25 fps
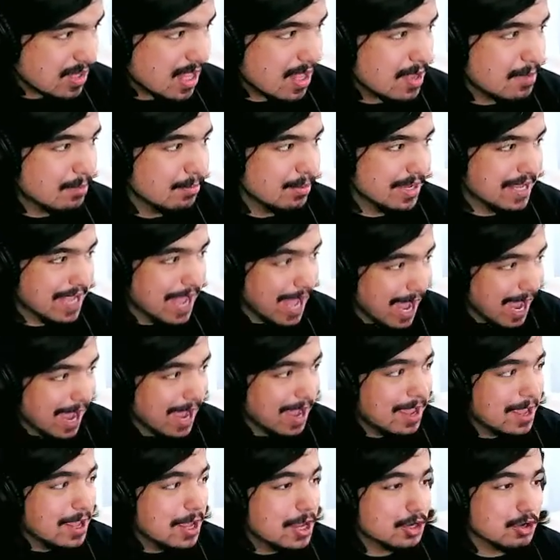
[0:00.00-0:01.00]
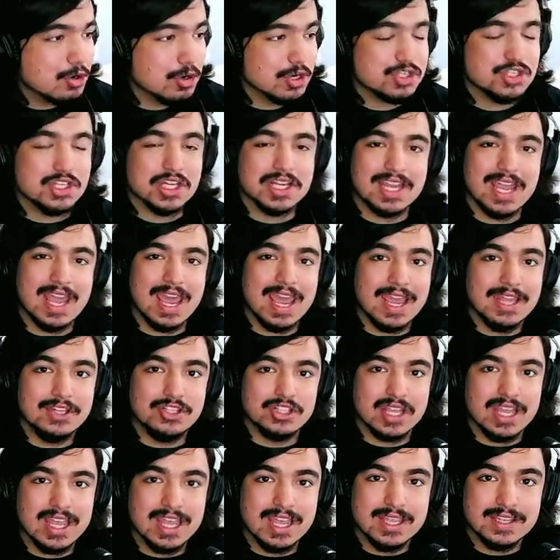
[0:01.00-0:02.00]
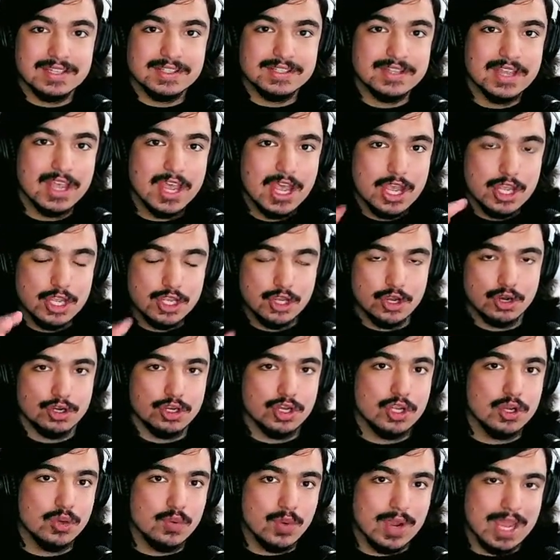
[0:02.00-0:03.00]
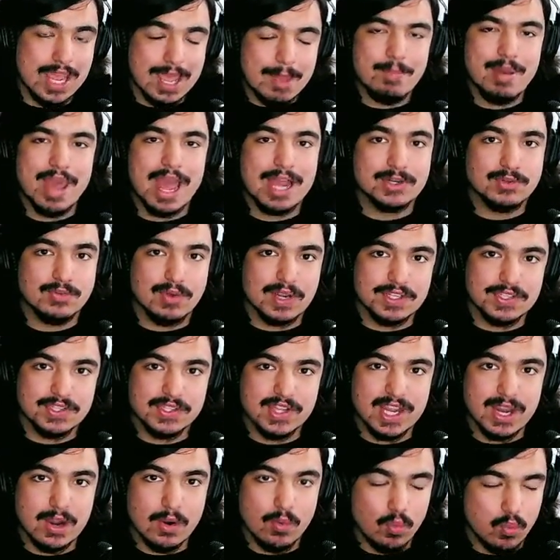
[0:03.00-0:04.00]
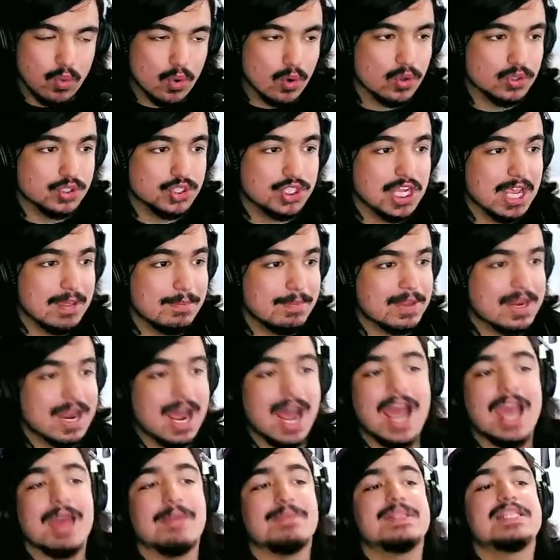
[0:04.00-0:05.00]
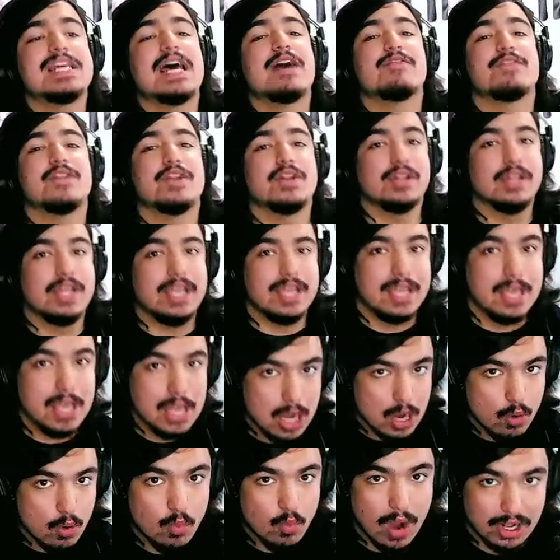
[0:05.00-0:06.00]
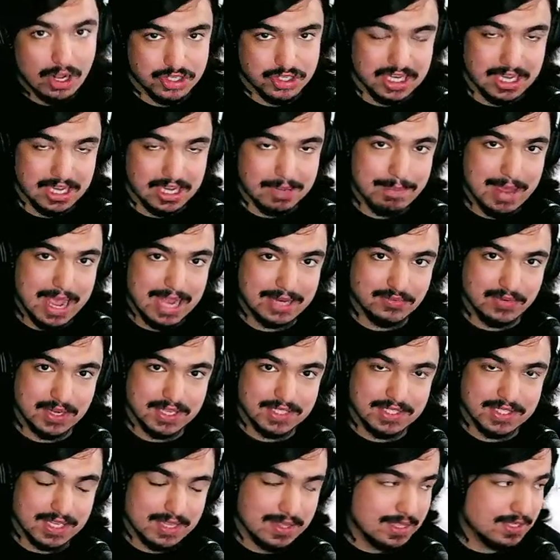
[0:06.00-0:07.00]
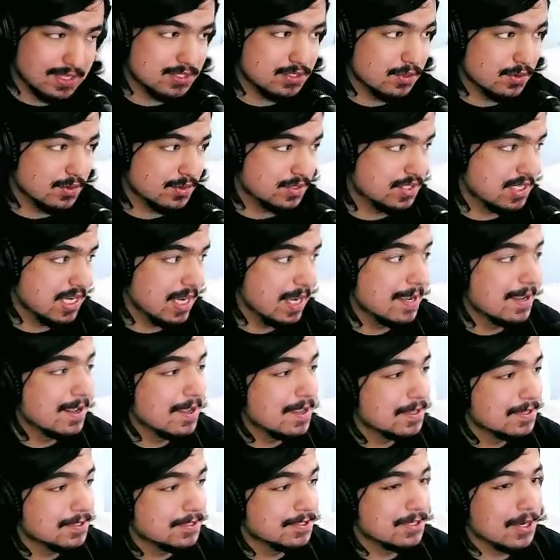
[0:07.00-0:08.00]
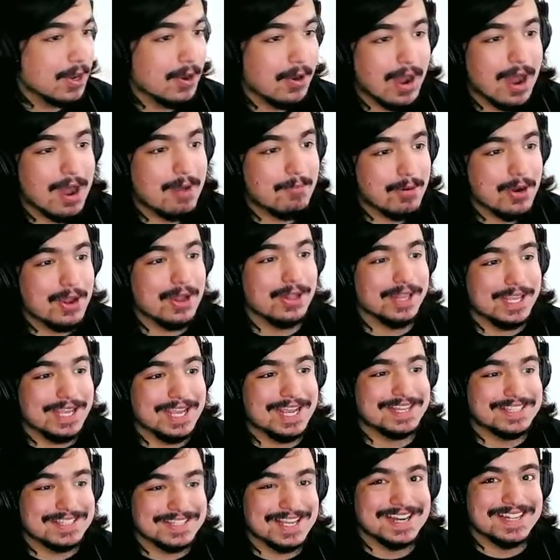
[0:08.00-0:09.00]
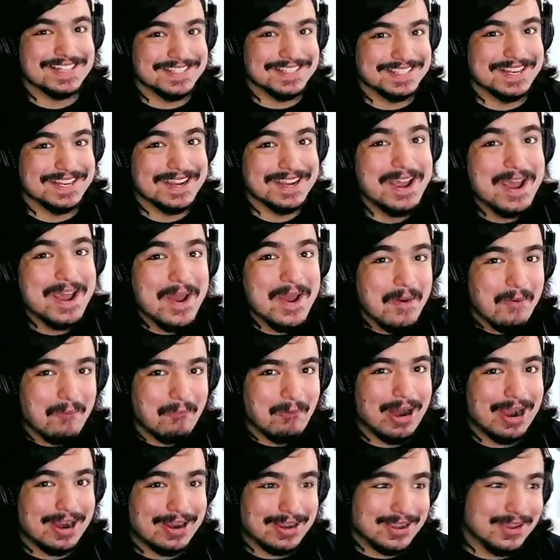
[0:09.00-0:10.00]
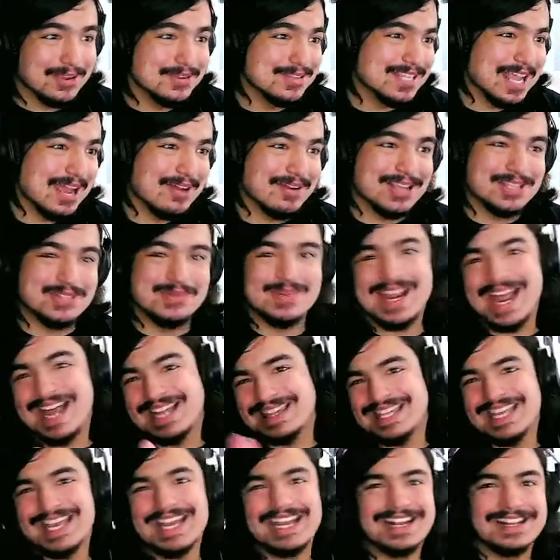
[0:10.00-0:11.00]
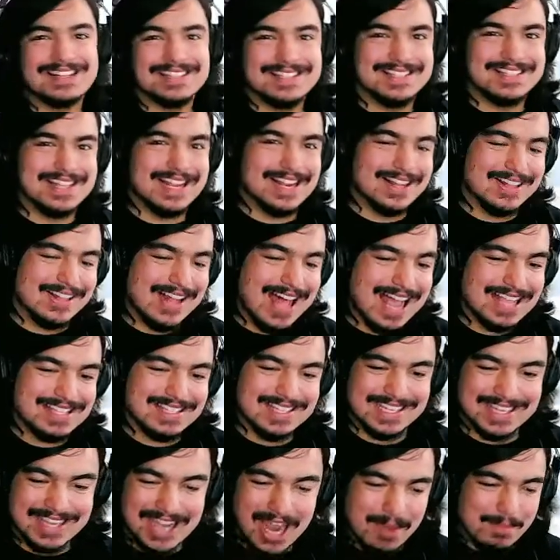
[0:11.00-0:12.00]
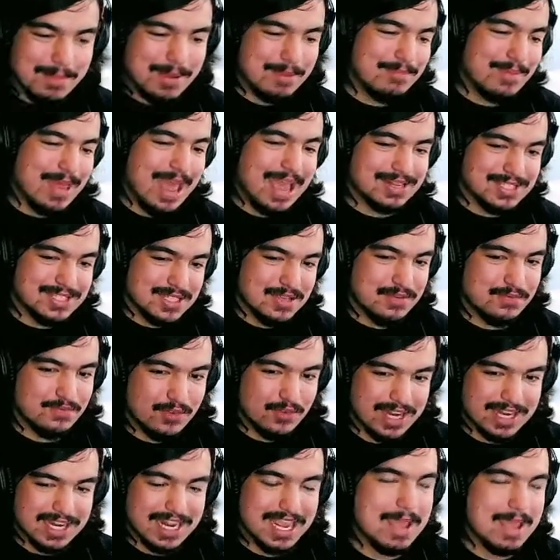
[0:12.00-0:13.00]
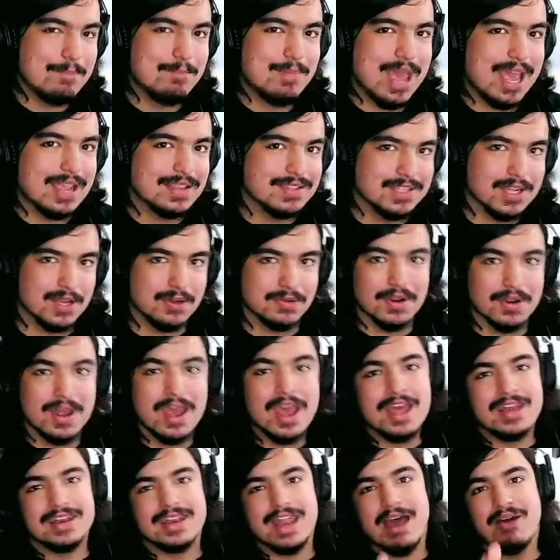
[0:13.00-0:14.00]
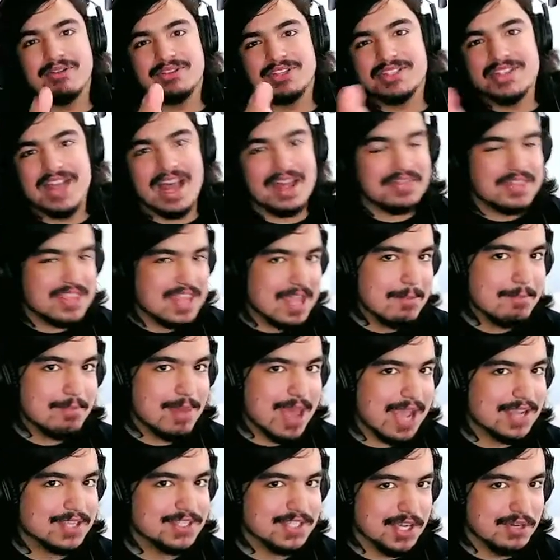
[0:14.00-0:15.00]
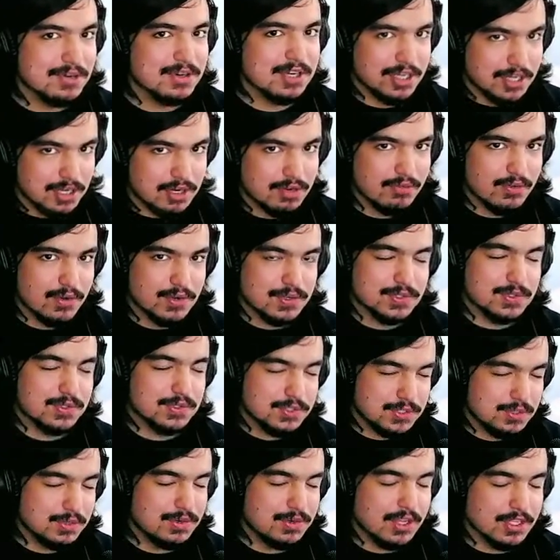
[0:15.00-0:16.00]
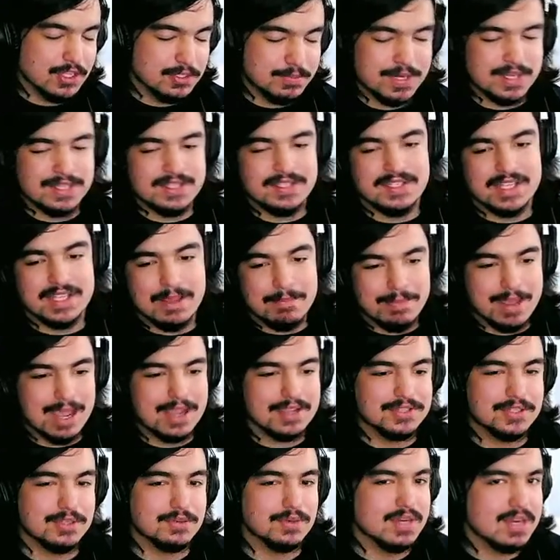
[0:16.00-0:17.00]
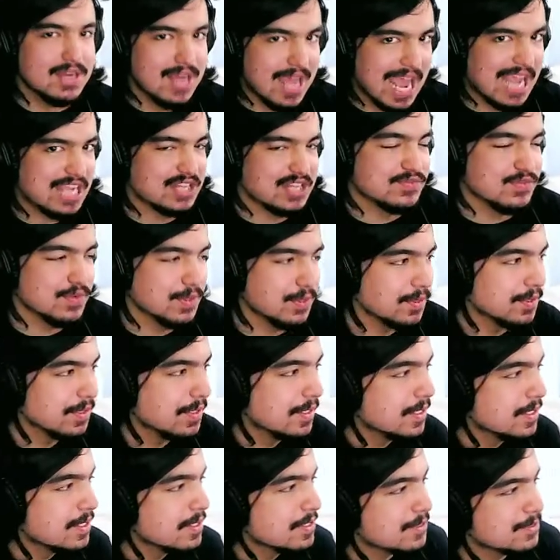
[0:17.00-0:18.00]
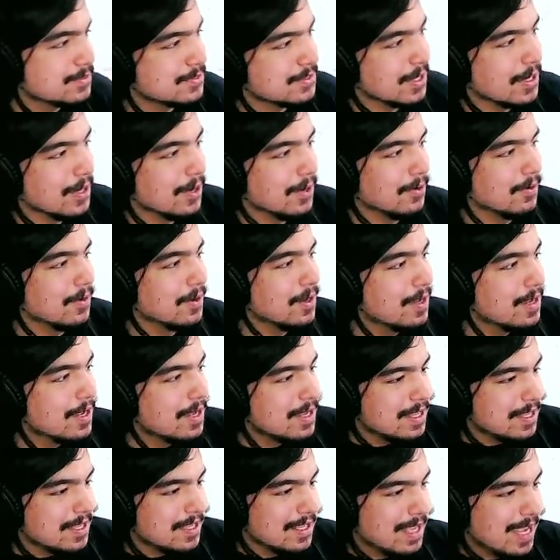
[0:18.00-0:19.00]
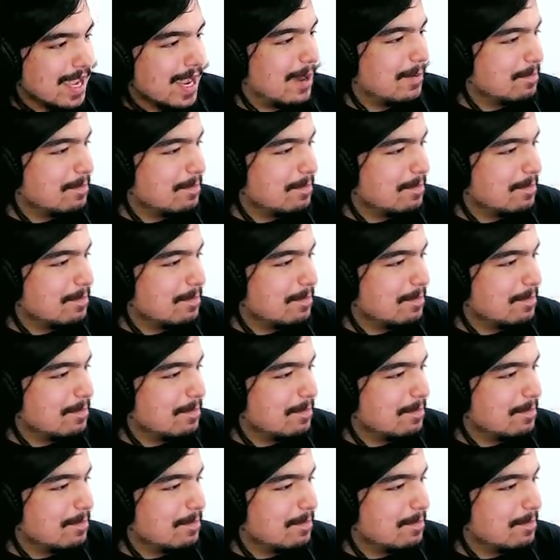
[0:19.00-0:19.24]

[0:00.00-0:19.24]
But yeah, Christian Cage is your new Impact Wrestling World Champion. I am definitely watching Impact Wrestling this Thursday. So I'm really excited to see what goes down because we got the Instant Classic coming back to the freaking Impact Zone. Now, it's not the Impact Zone in Universal Studios, but it's the Impact Zone in Nashville. So, yeah.